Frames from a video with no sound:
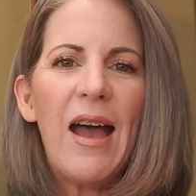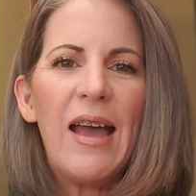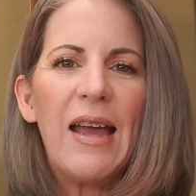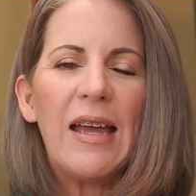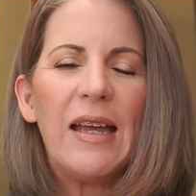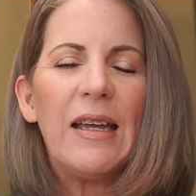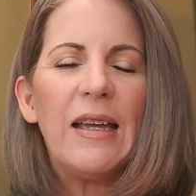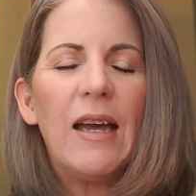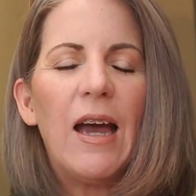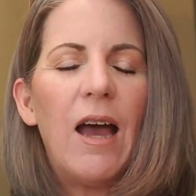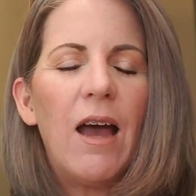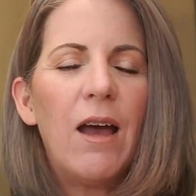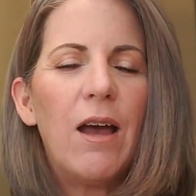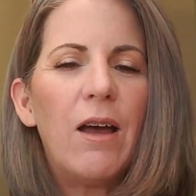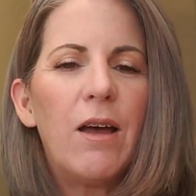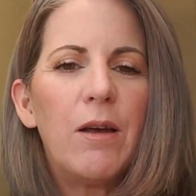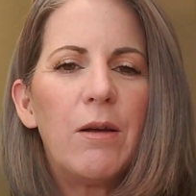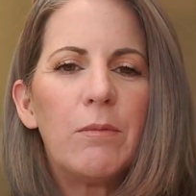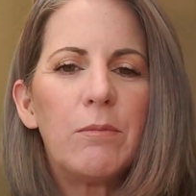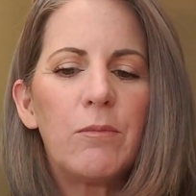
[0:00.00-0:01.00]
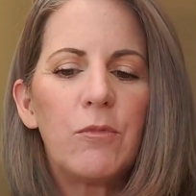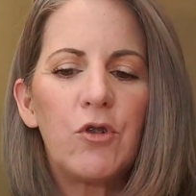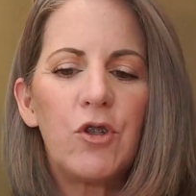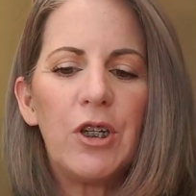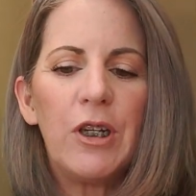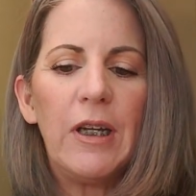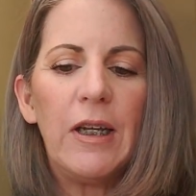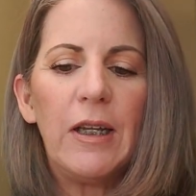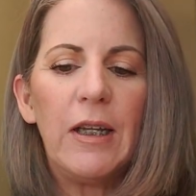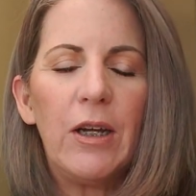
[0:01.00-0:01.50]
Hi,
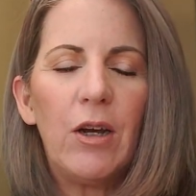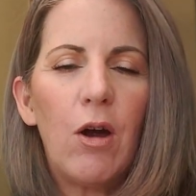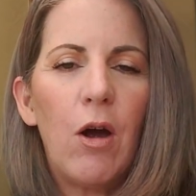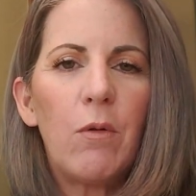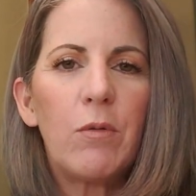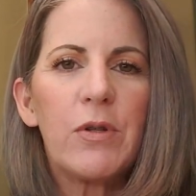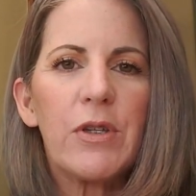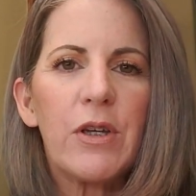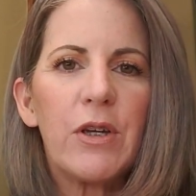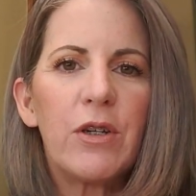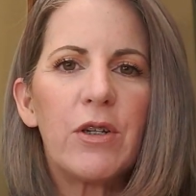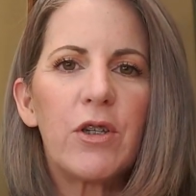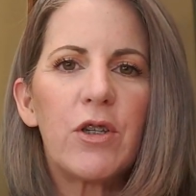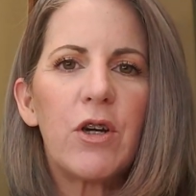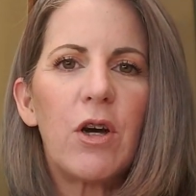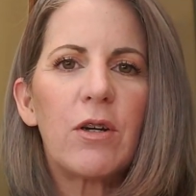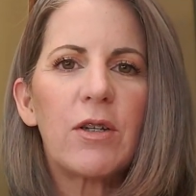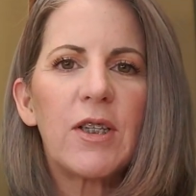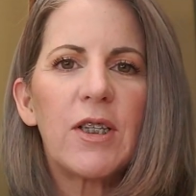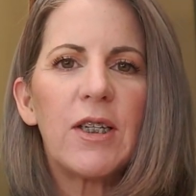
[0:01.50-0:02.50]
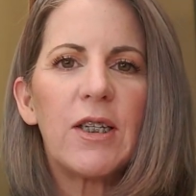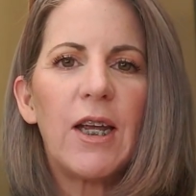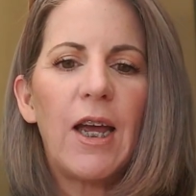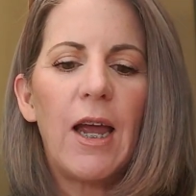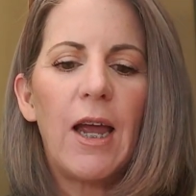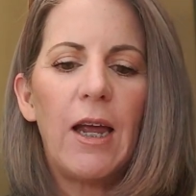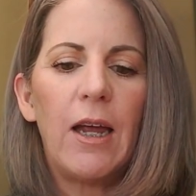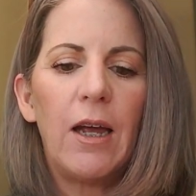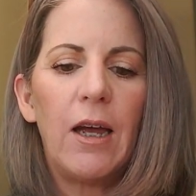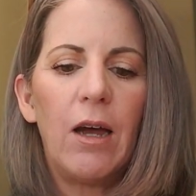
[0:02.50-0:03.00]
Janine here. I was going to talk
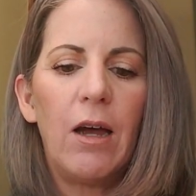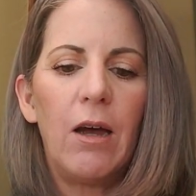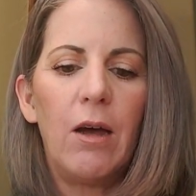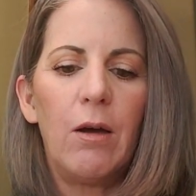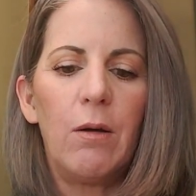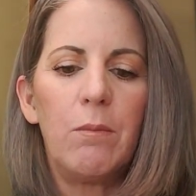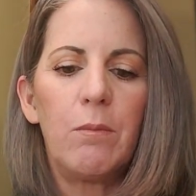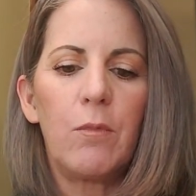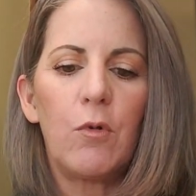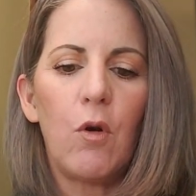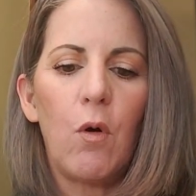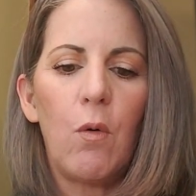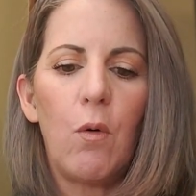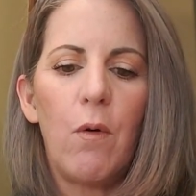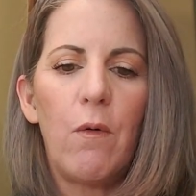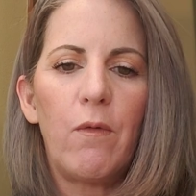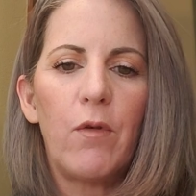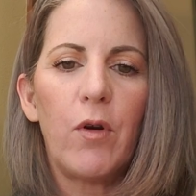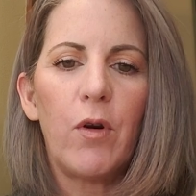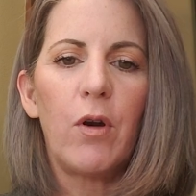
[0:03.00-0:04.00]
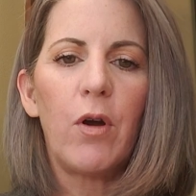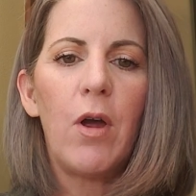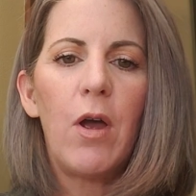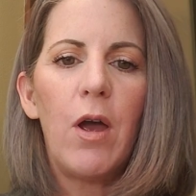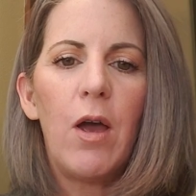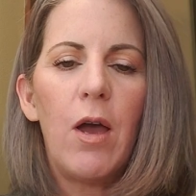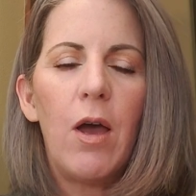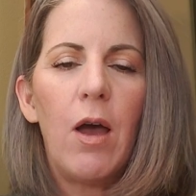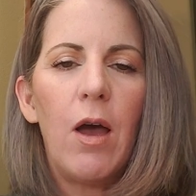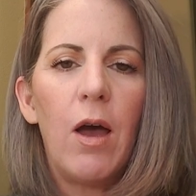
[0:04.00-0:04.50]
today, go over
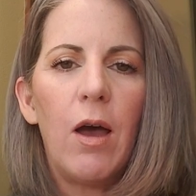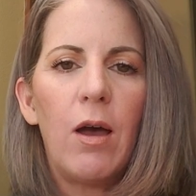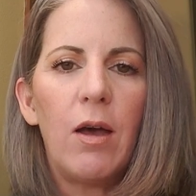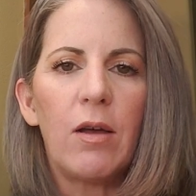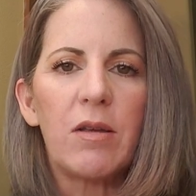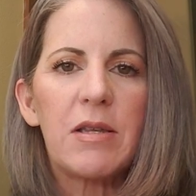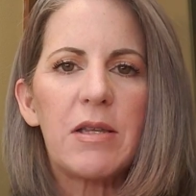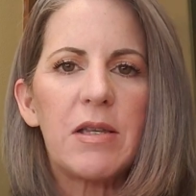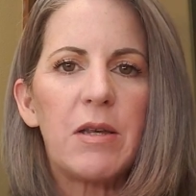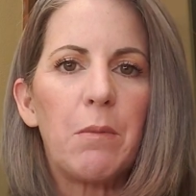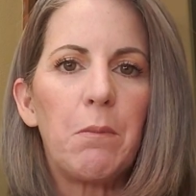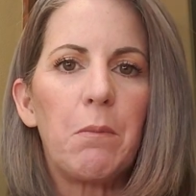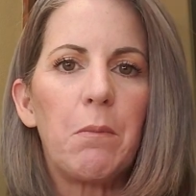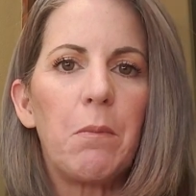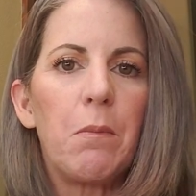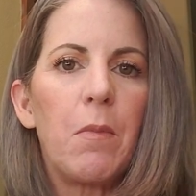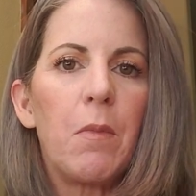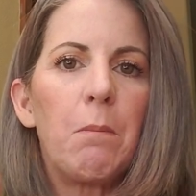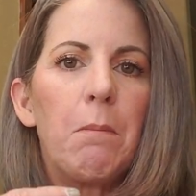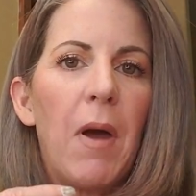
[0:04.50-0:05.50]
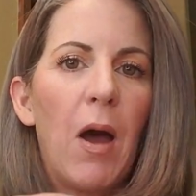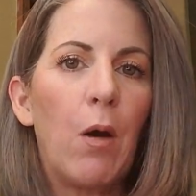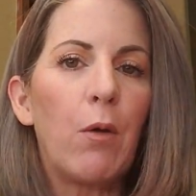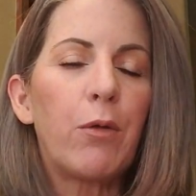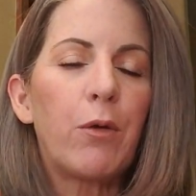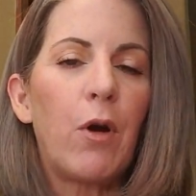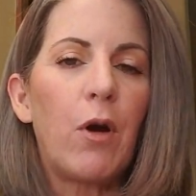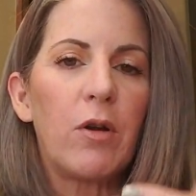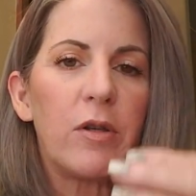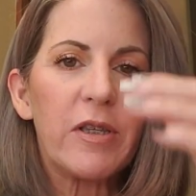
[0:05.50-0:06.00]
some
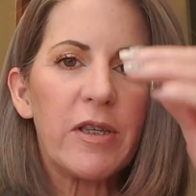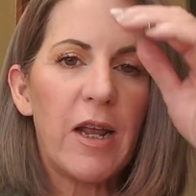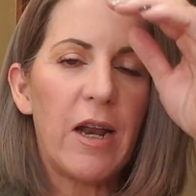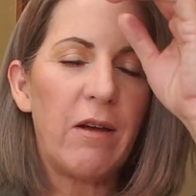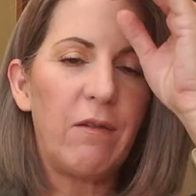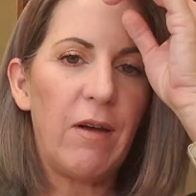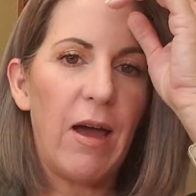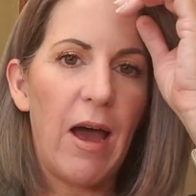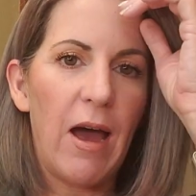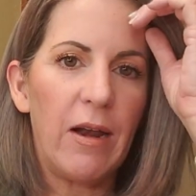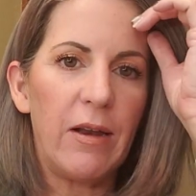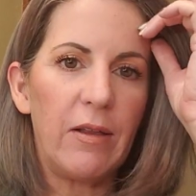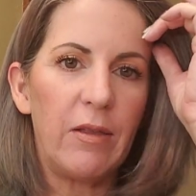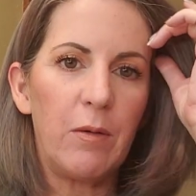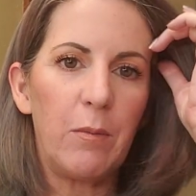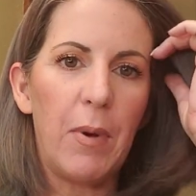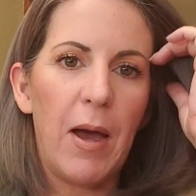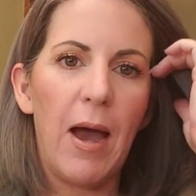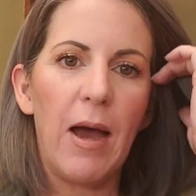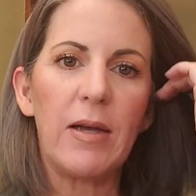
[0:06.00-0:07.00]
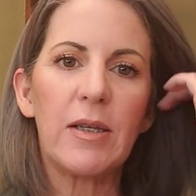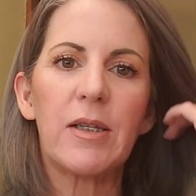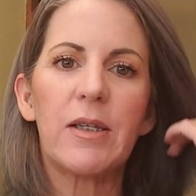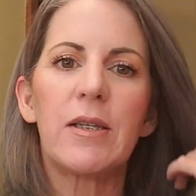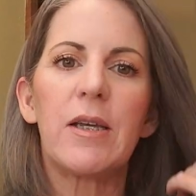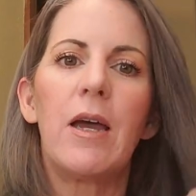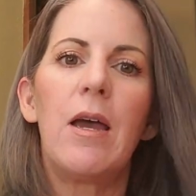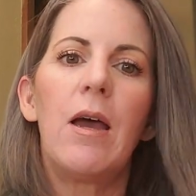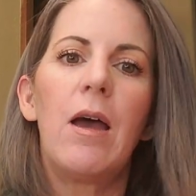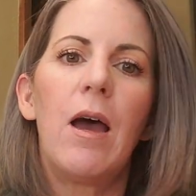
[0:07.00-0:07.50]
mouth guards that I've had in the past.